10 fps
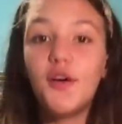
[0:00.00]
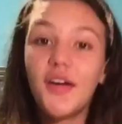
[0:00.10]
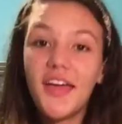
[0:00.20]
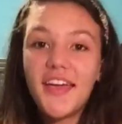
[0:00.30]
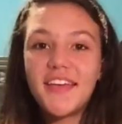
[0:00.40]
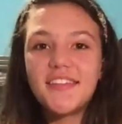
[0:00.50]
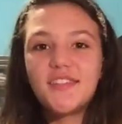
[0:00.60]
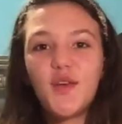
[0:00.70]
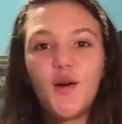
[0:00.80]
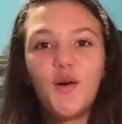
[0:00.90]
Okay,
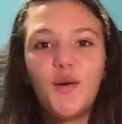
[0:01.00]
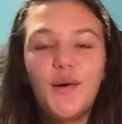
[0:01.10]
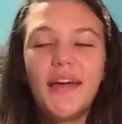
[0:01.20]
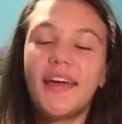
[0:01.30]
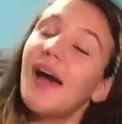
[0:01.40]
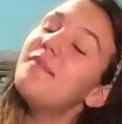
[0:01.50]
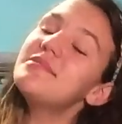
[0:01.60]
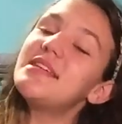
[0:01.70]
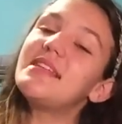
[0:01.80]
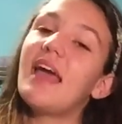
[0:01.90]
so it
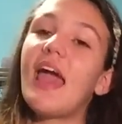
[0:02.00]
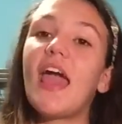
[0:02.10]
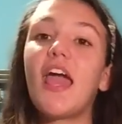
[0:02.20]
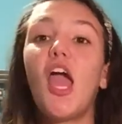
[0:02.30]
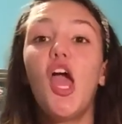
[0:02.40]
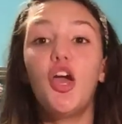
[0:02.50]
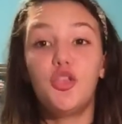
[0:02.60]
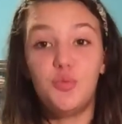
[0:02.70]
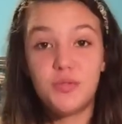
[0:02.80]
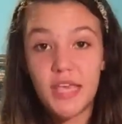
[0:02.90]
comes a day,
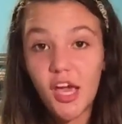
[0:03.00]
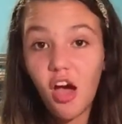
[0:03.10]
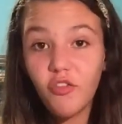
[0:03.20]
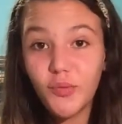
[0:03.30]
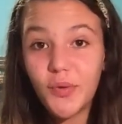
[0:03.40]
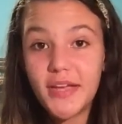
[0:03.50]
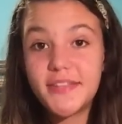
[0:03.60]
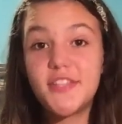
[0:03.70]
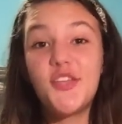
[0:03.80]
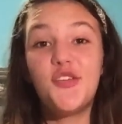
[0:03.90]
you take off your
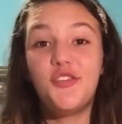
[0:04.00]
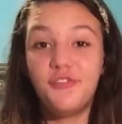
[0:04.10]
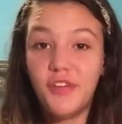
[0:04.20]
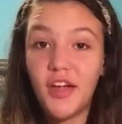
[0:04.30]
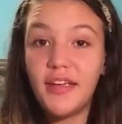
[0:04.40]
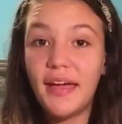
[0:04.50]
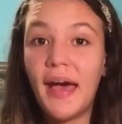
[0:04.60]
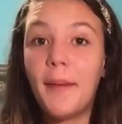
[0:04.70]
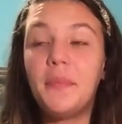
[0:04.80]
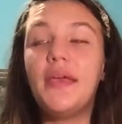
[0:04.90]
braces, you're very
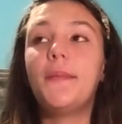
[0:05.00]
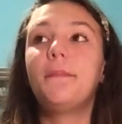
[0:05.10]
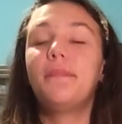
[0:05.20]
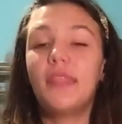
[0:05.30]
happy.